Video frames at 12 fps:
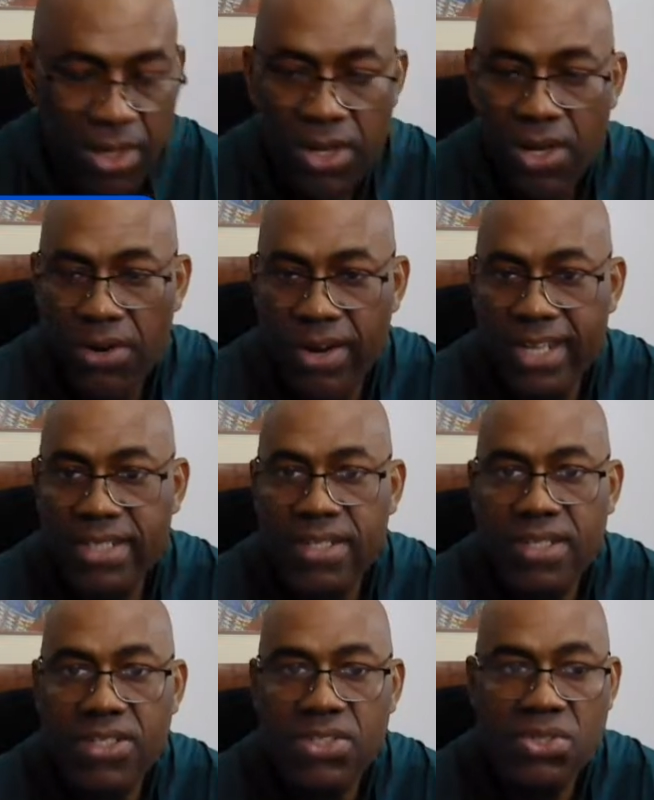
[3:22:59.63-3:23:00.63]
All right,
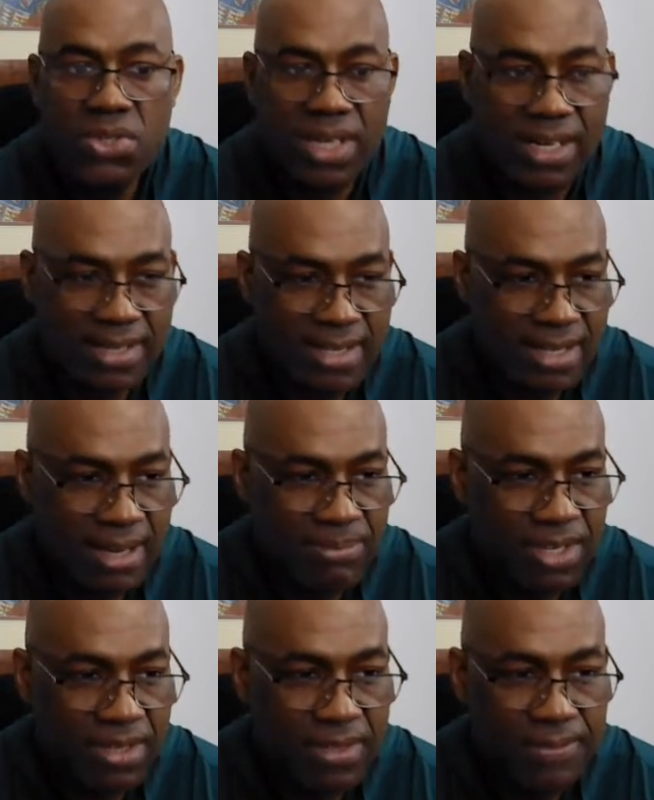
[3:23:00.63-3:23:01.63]
so that is
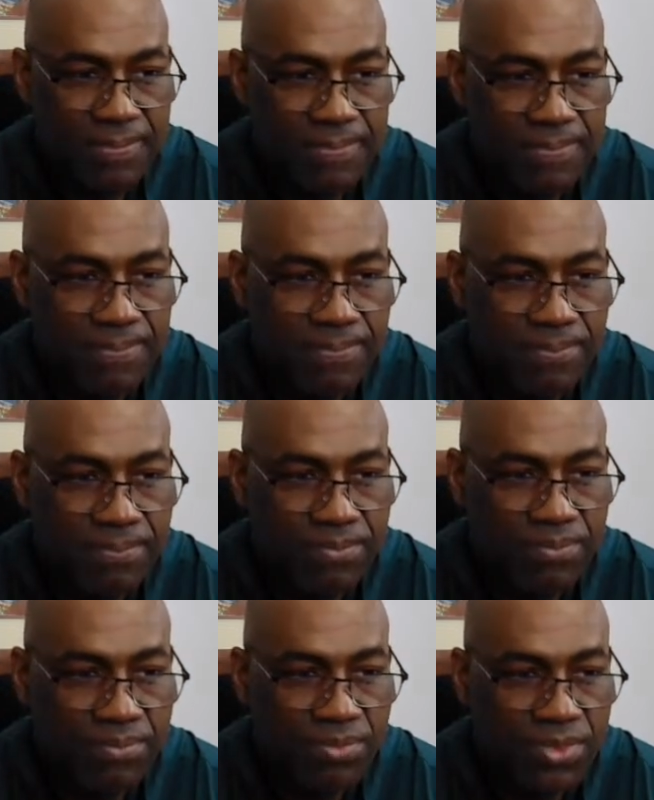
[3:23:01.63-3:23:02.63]
something.
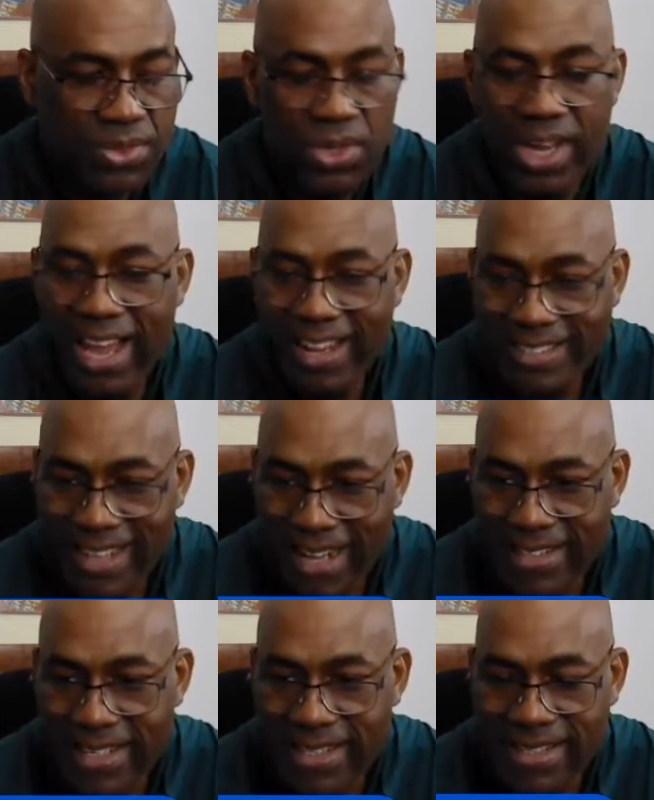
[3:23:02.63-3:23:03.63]
So
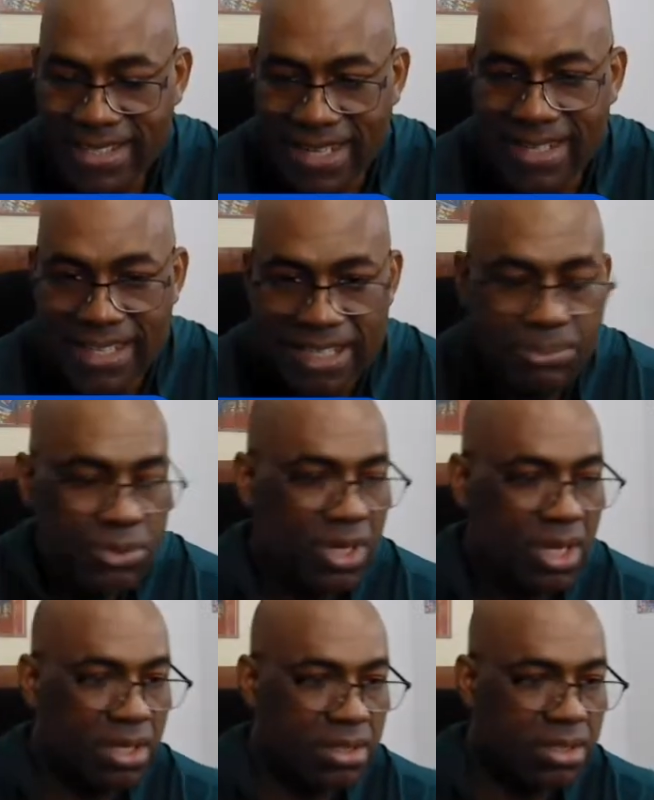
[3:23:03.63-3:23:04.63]
exercises can help you a
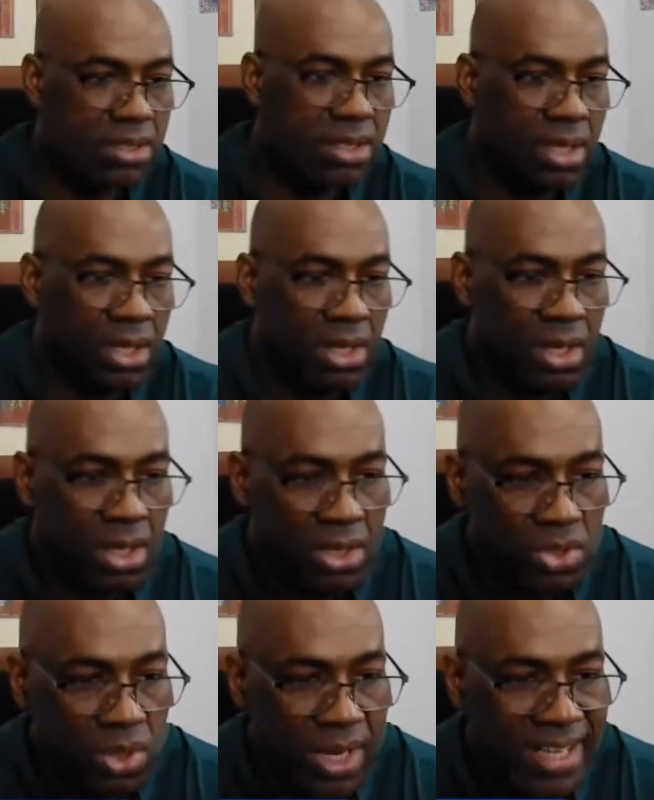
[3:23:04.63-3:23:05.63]
lot.
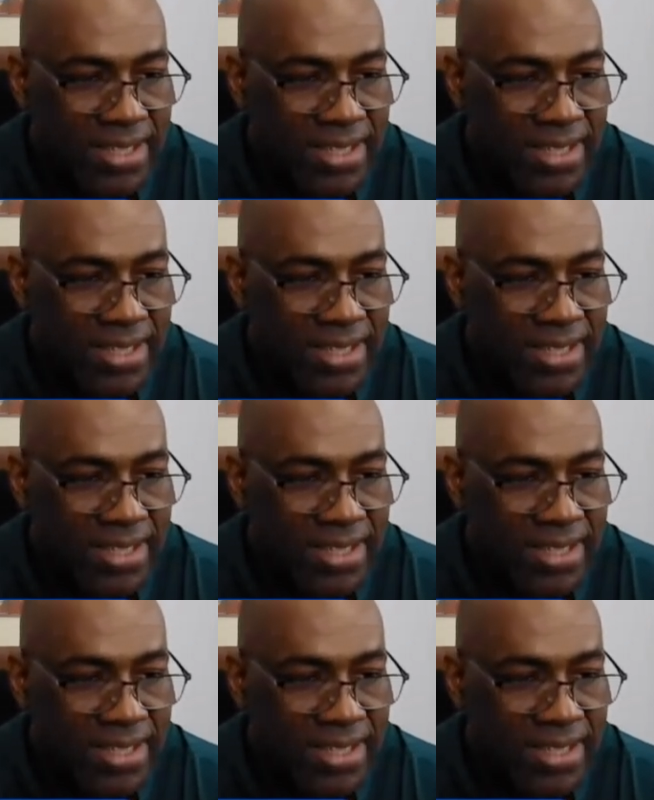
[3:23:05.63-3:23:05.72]
So let's